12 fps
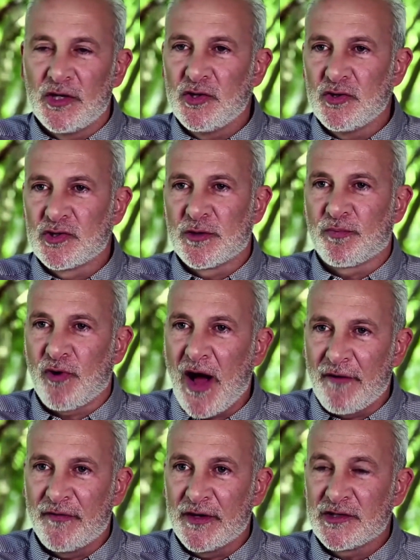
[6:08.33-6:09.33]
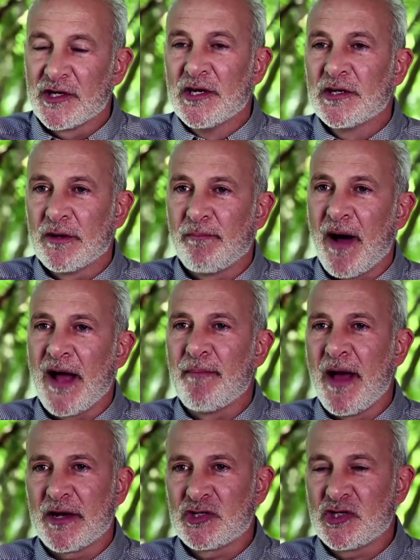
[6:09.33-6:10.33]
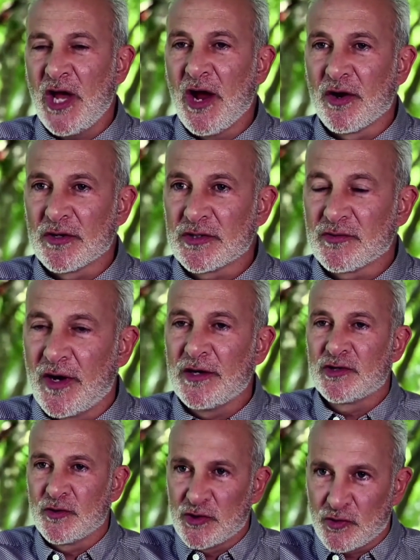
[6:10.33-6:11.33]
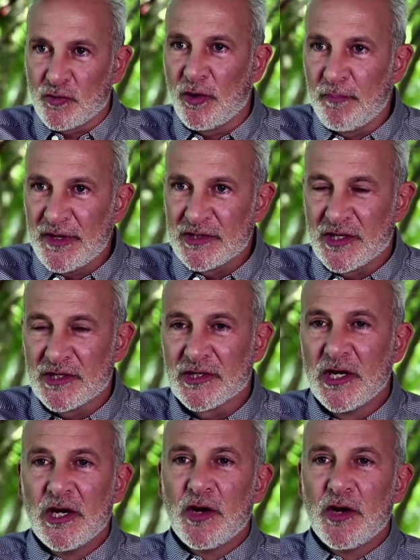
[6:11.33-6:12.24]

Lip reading: can use the profits to buy back shares, right? So it's a real business.